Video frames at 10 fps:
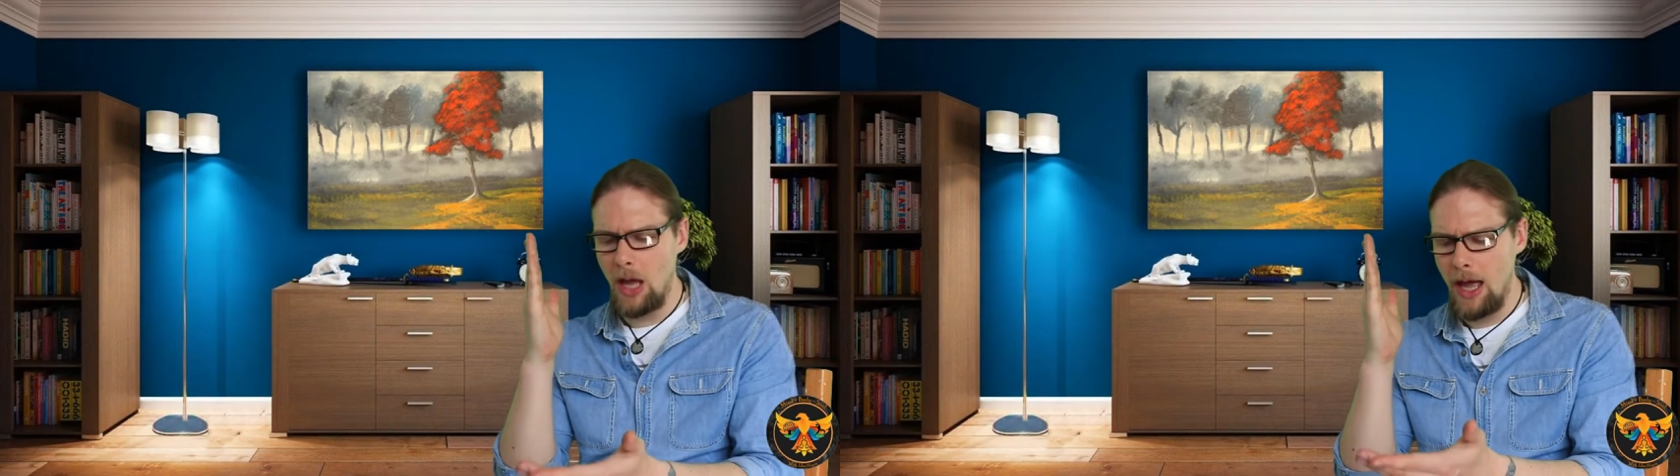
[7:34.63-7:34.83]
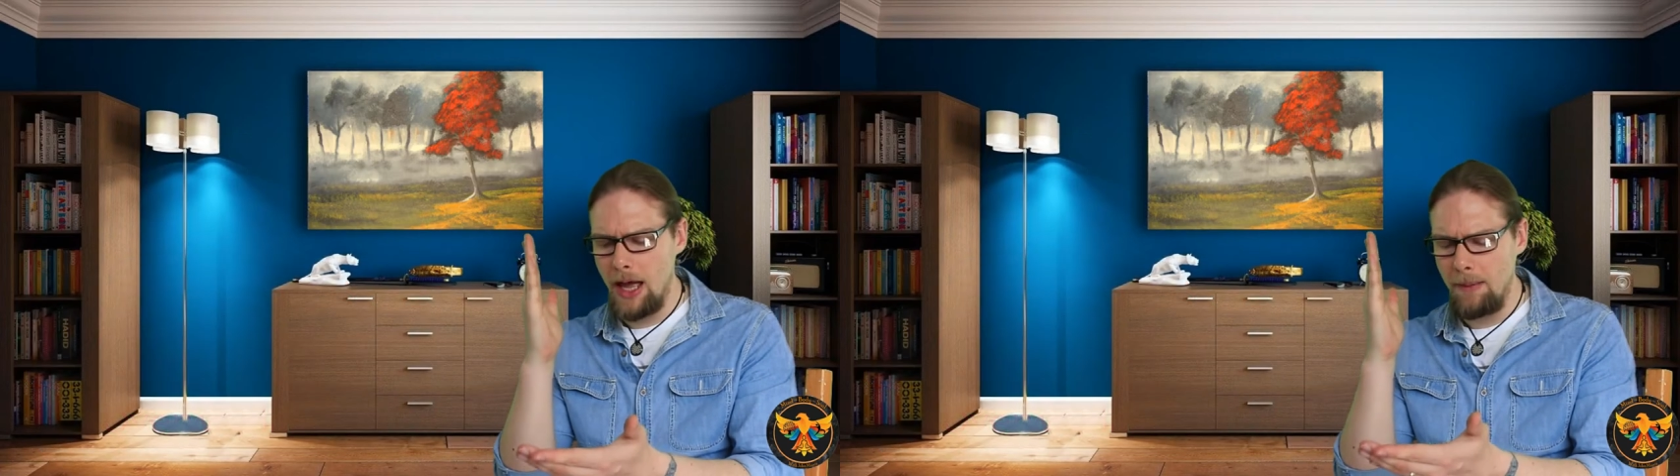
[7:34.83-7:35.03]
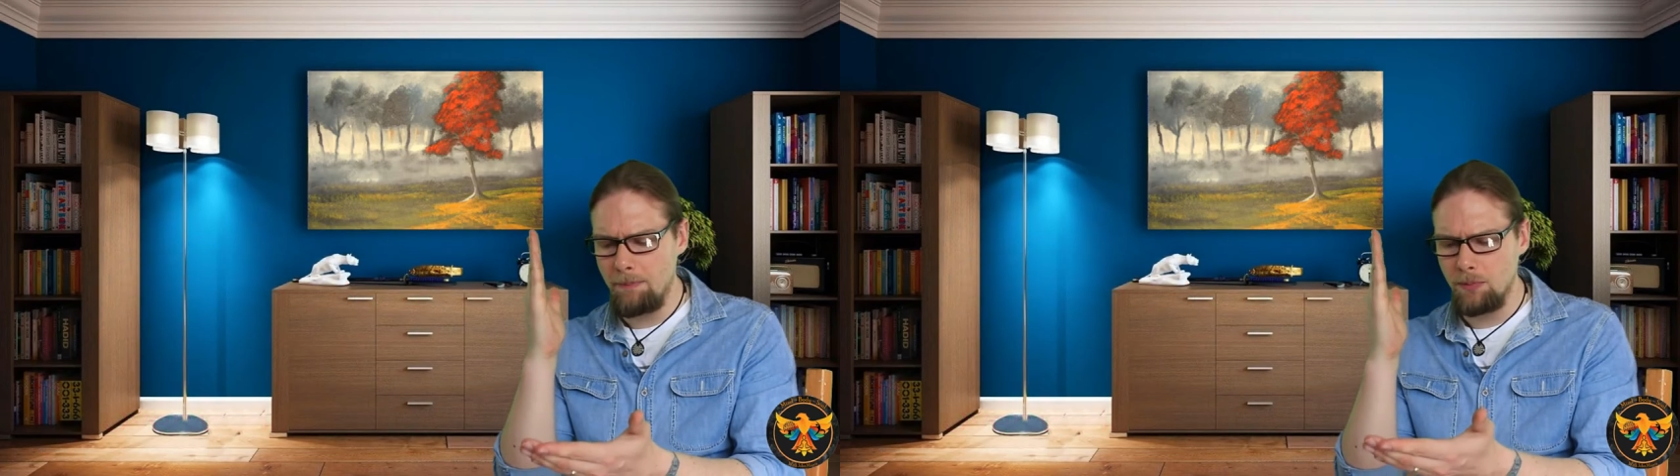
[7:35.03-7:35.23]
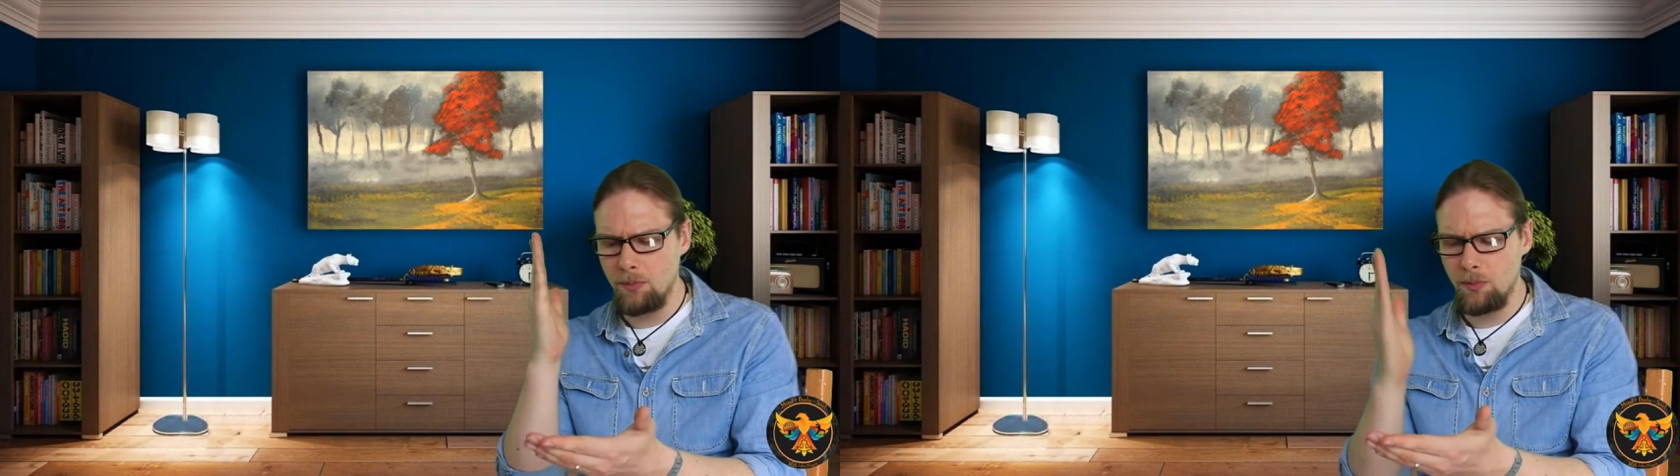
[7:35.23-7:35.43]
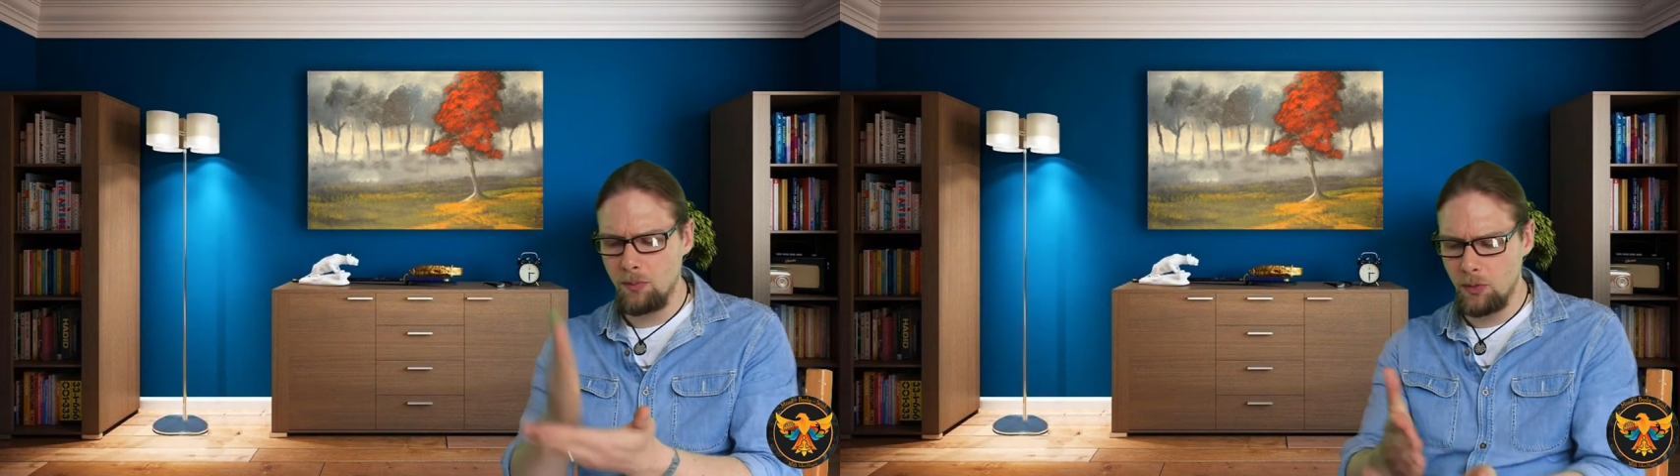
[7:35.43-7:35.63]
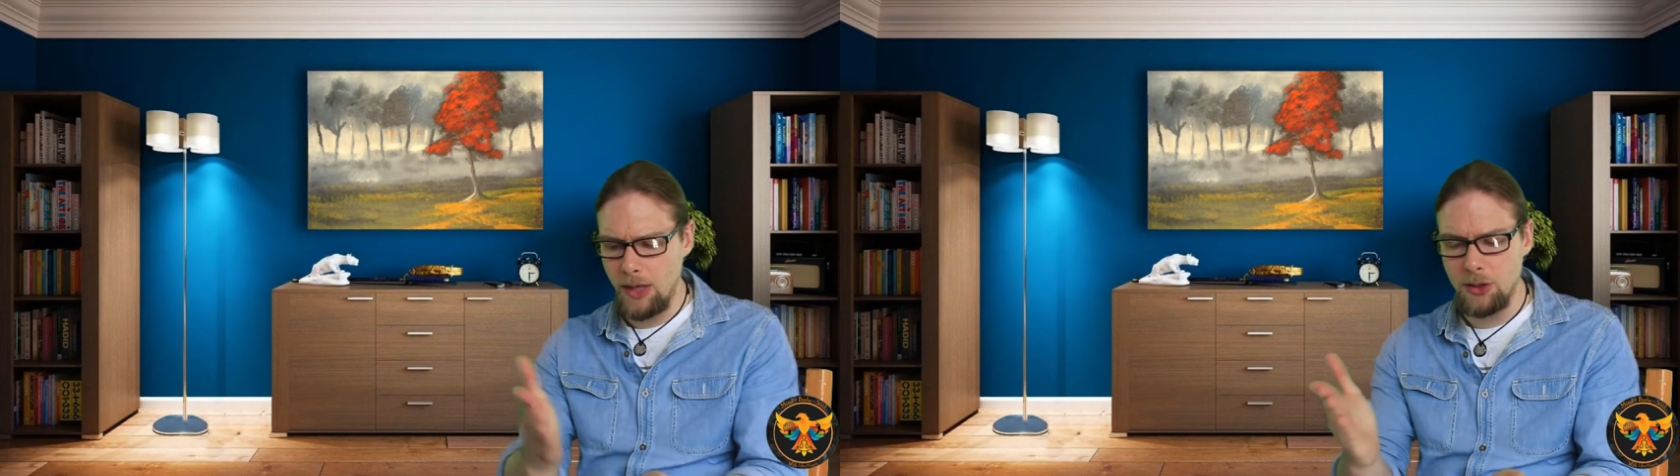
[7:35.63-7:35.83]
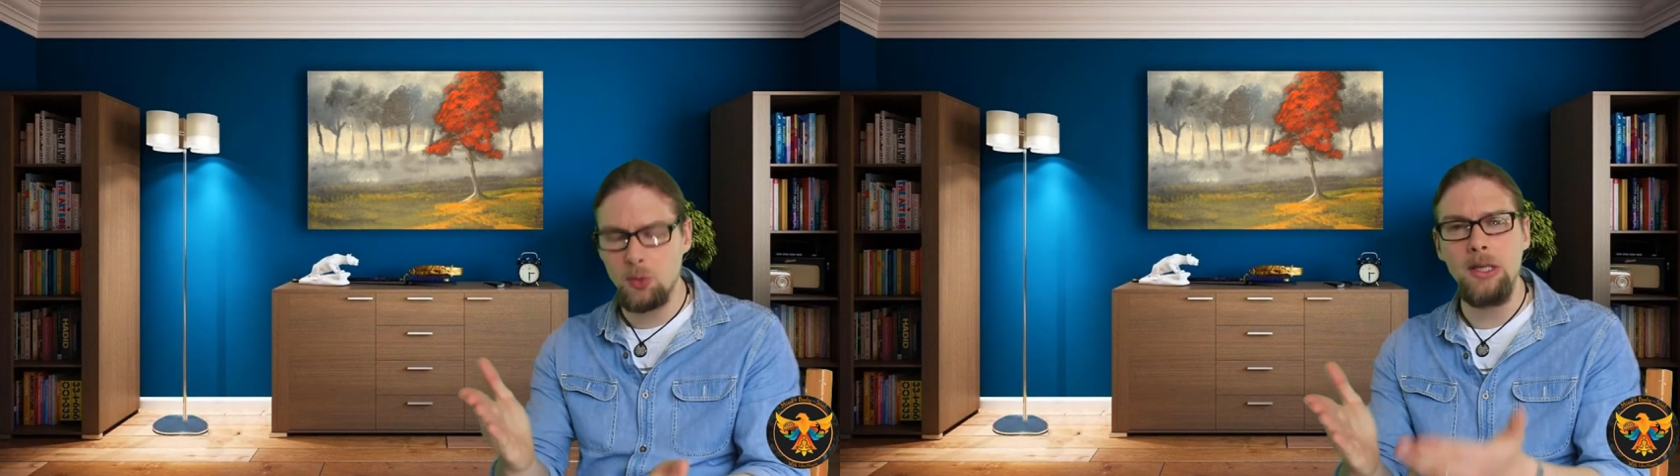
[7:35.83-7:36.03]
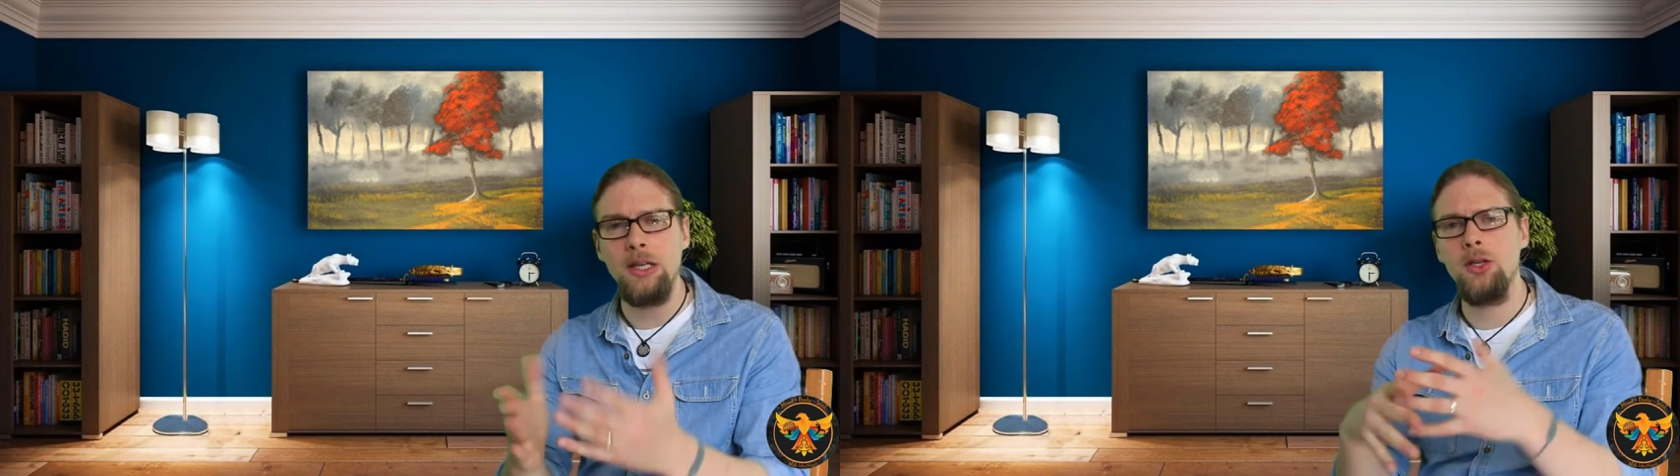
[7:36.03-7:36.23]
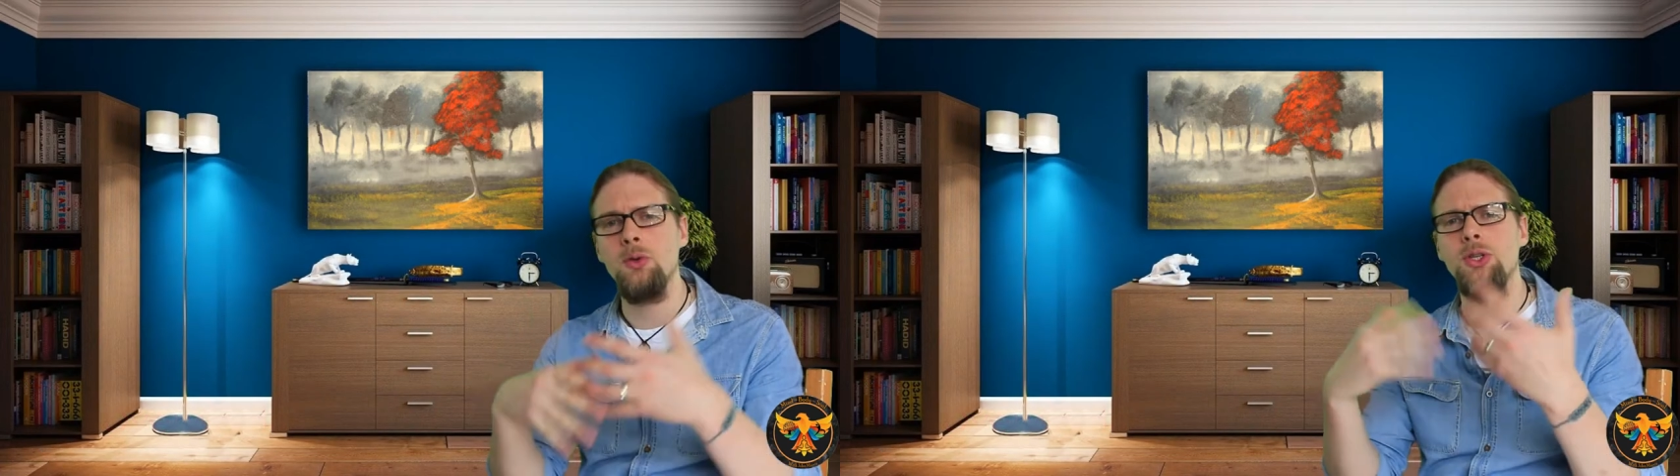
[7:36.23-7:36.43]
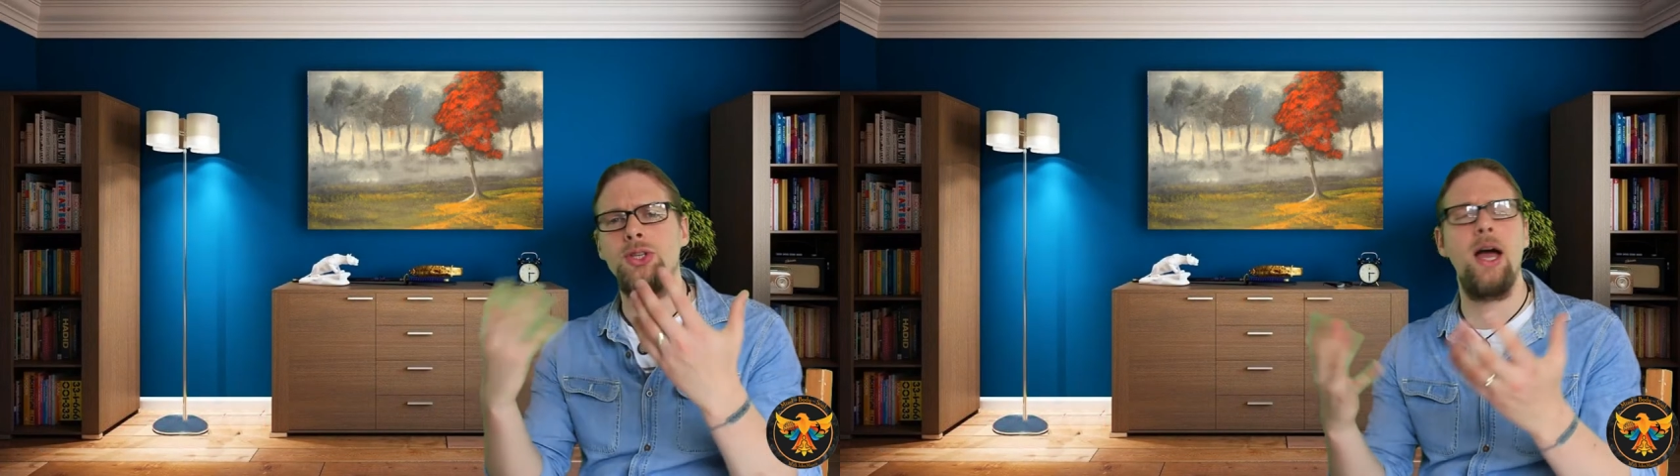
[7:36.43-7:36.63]
um, that's what you
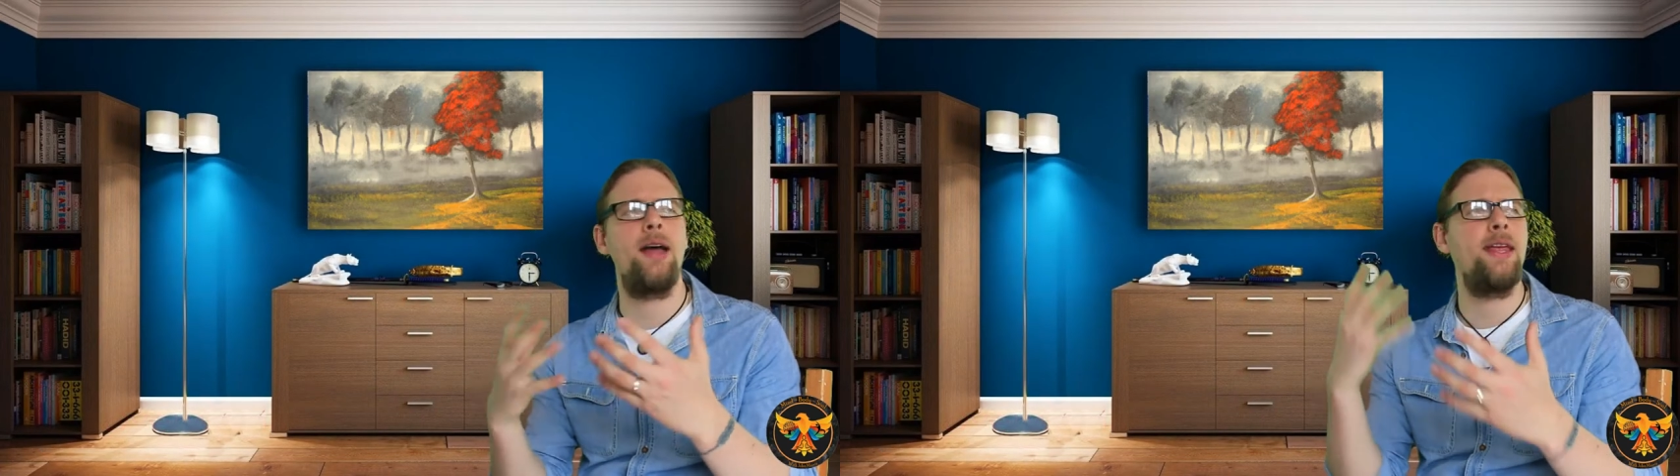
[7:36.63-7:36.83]
do you start